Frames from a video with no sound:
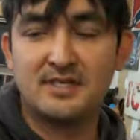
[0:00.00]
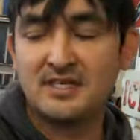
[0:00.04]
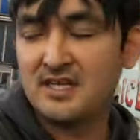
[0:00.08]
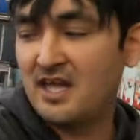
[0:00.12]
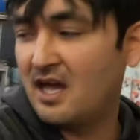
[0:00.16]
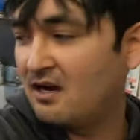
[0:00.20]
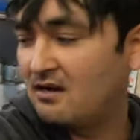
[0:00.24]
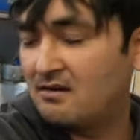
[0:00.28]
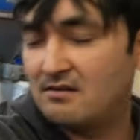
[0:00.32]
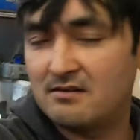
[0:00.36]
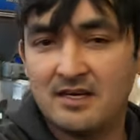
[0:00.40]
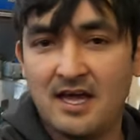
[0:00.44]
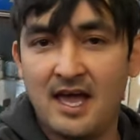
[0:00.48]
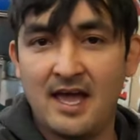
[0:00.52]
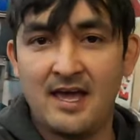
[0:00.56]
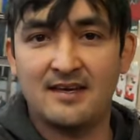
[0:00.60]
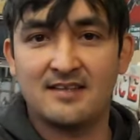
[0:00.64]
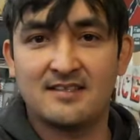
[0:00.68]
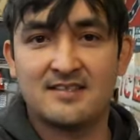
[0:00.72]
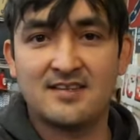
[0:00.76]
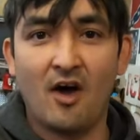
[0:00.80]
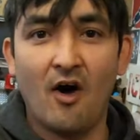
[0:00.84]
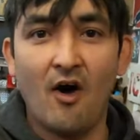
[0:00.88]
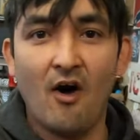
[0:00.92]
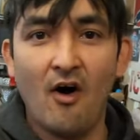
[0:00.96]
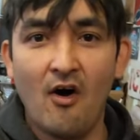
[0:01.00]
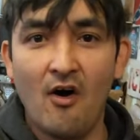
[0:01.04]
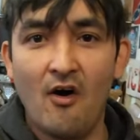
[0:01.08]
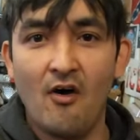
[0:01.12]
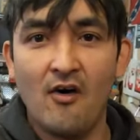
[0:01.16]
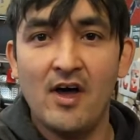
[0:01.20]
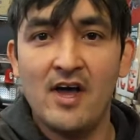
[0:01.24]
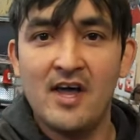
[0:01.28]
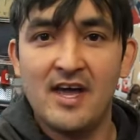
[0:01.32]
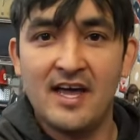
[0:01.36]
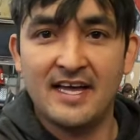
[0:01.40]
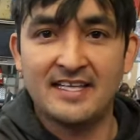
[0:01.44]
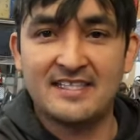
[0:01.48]
but yeah, hey, it's
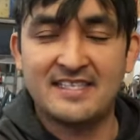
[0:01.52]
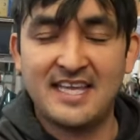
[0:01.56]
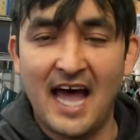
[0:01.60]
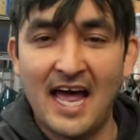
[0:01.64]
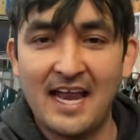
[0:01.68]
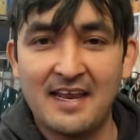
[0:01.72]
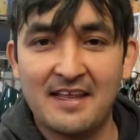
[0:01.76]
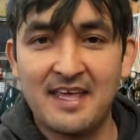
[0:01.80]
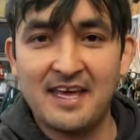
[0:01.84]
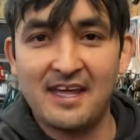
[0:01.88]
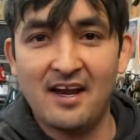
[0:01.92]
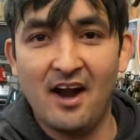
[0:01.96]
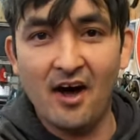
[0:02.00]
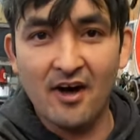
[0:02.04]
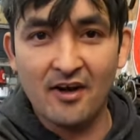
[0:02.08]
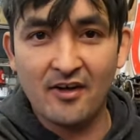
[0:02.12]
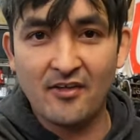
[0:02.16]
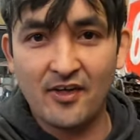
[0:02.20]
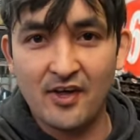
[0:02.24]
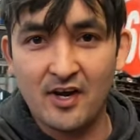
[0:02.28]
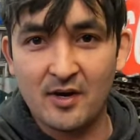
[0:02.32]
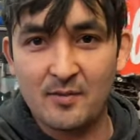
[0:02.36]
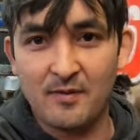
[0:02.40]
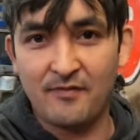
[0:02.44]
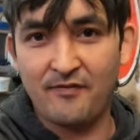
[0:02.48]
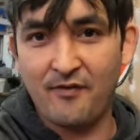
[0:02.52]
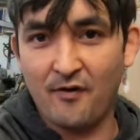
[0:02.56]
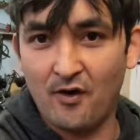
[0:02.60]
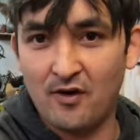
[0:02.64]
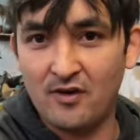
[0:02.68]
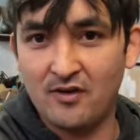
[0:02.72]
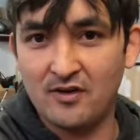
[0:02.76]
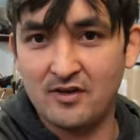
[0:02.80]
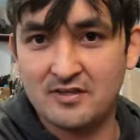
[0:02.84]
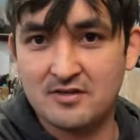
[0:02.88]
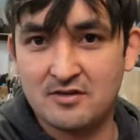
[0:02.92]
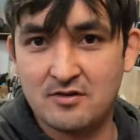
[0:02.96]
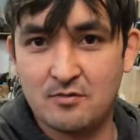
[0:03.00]
all, it's gotta get uglier before it
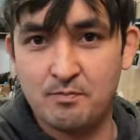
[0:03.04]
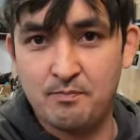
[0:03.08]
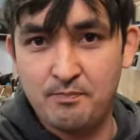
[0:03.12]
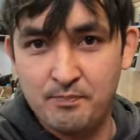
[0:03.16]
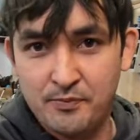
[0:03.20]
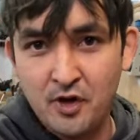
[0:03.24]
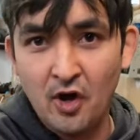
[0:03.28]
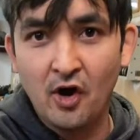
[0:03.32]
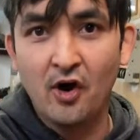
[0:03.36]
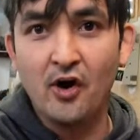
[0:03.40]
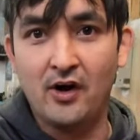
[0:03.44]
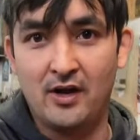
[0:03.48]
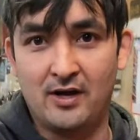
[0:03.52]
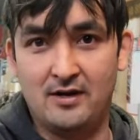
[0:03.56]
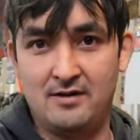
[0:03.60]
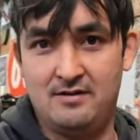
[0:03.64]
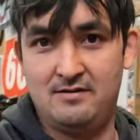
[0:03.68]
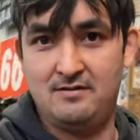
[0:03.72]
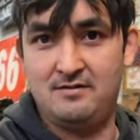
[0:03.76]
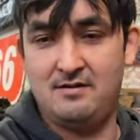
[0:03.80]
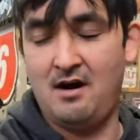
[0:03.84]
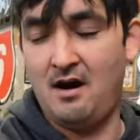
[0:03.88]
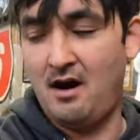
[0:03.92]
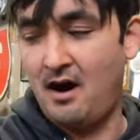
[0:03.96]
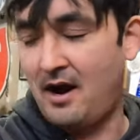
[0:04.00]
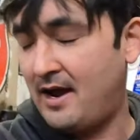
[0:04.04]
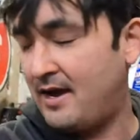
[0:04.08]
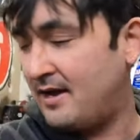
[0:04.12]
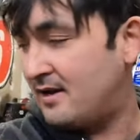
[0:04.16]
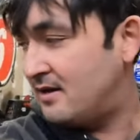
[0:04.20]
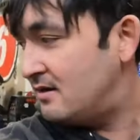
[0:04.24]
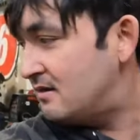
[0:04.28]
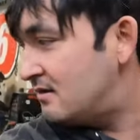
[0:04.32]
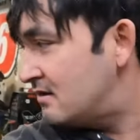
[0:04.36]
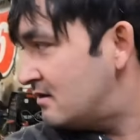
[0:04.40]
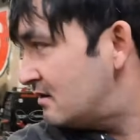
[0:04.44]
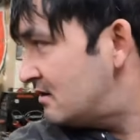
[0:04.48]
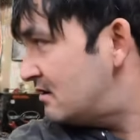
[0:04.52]
looks good, all right?